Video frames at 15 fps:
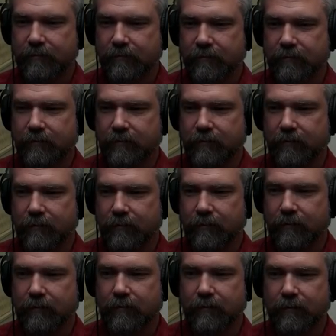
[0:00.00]

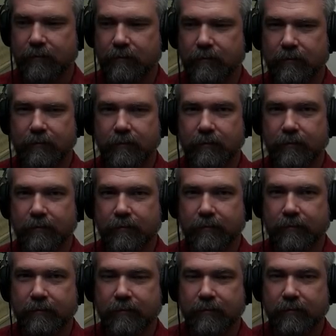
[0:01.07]

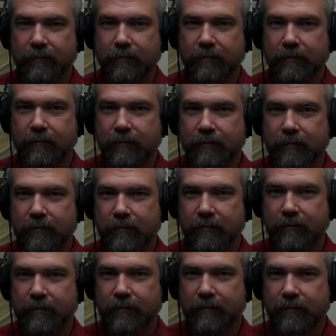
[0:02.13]

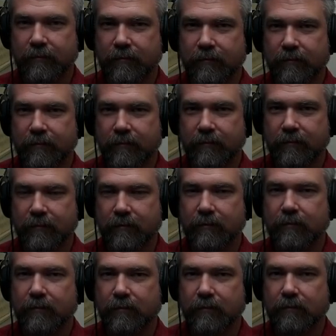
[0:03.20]

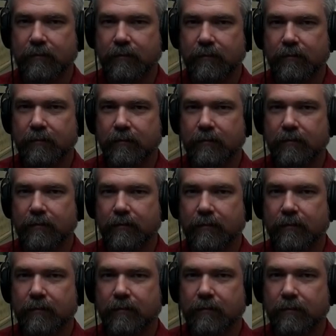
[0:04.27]

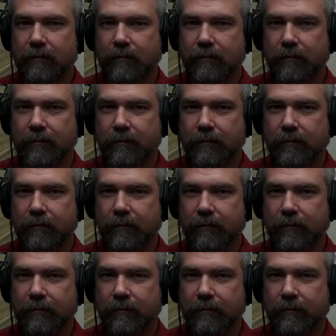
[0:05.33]
The person shown says nothing.